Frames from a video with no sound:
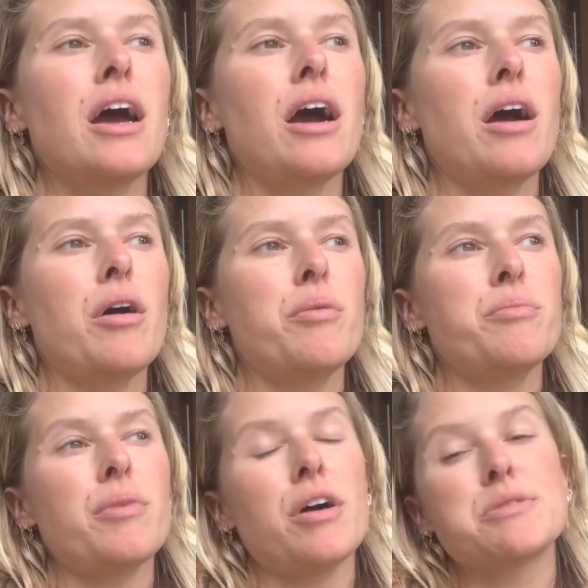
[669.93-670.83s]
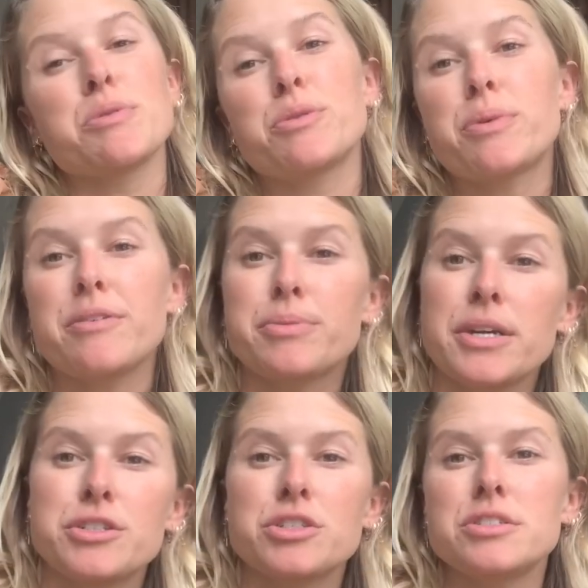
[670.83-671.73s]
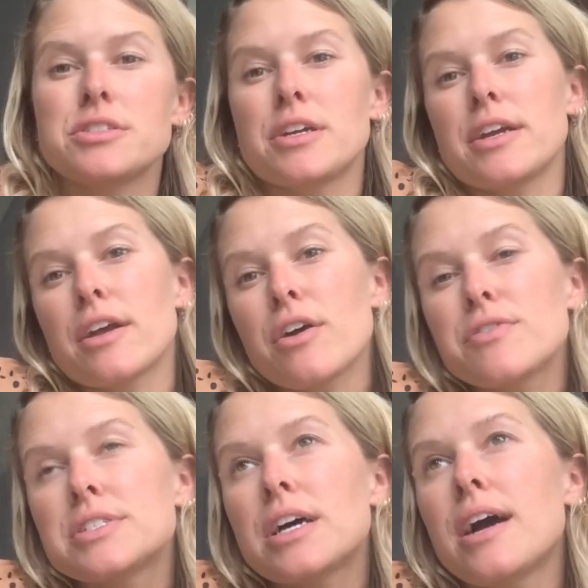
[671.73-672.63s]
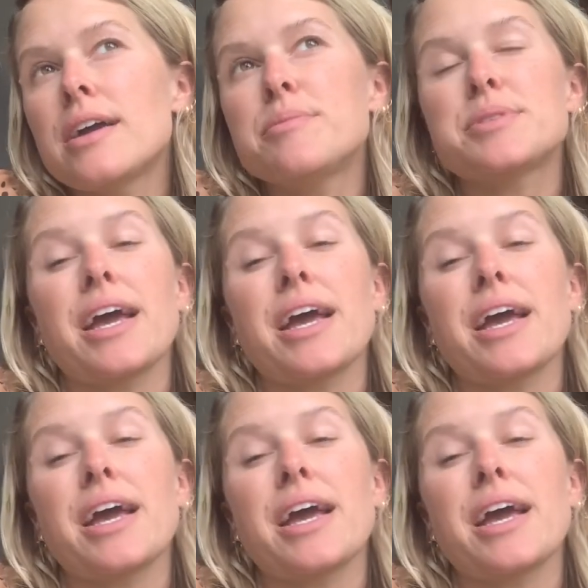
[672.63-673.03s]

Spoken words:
hospital preparation during COVID times.